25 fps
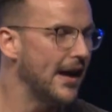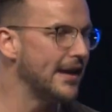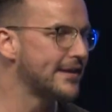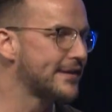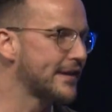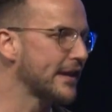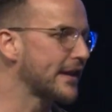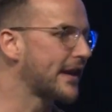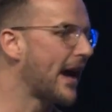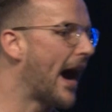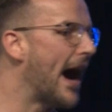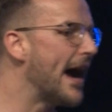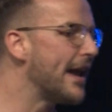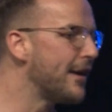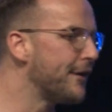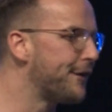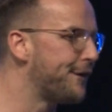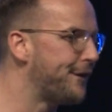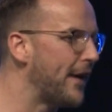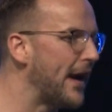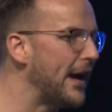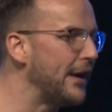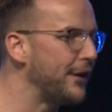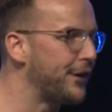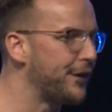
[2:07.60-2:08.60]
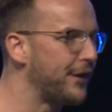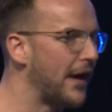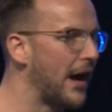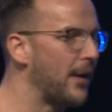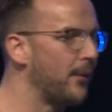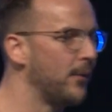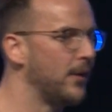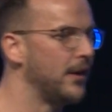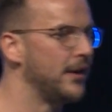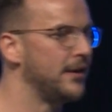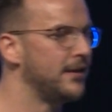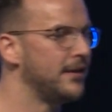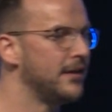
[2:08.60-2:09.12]
It's the kind of faith
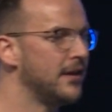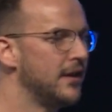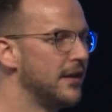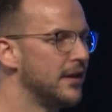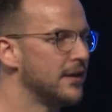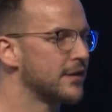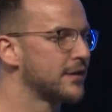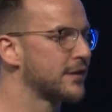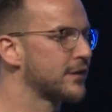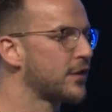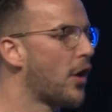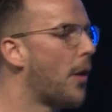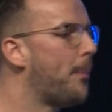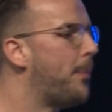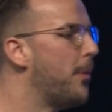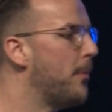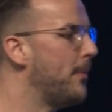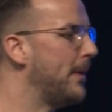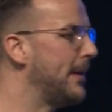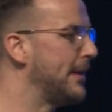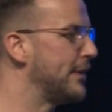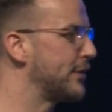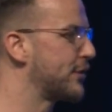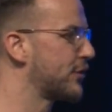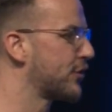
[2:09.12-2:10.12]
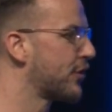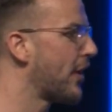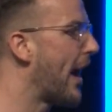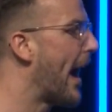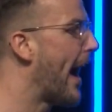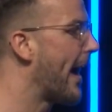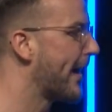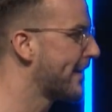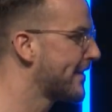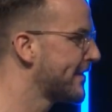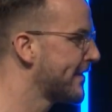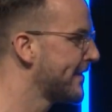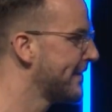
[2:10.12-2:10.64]
that would stop him in his
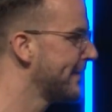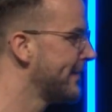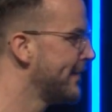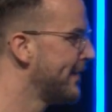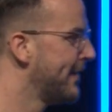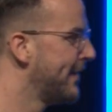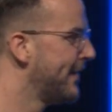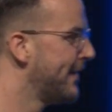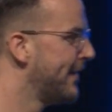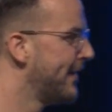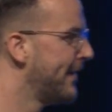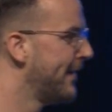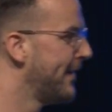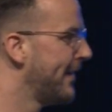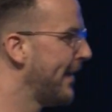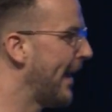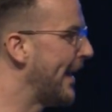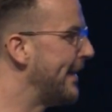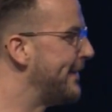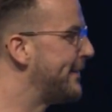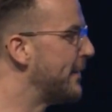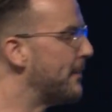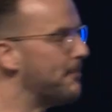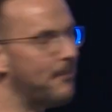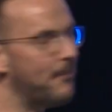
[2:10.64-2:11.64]
tracks and